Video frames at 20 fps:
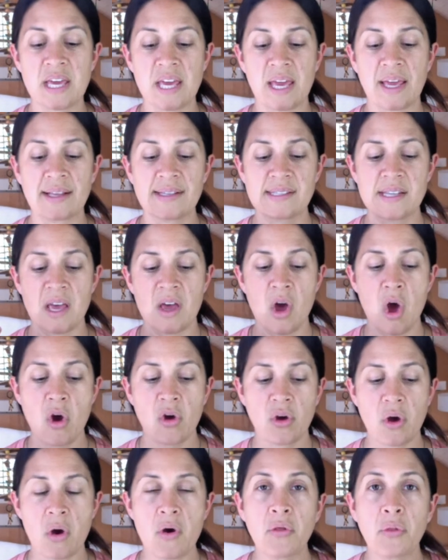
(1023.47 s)
things.
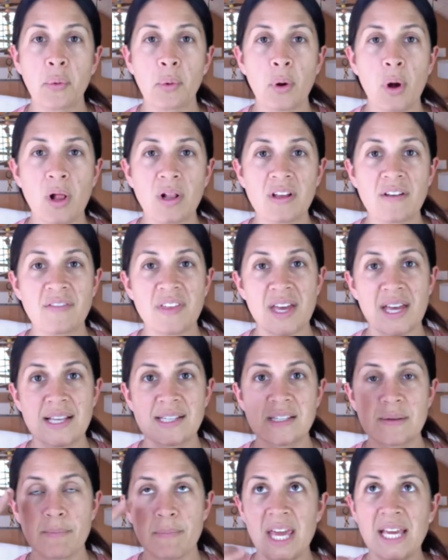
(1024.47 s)
Go through all of
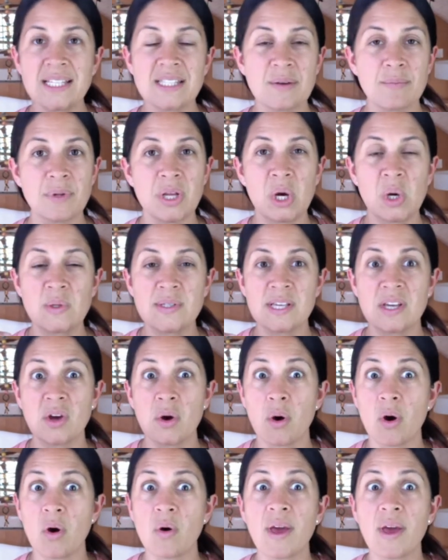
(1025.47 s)
this, make some notes, and go,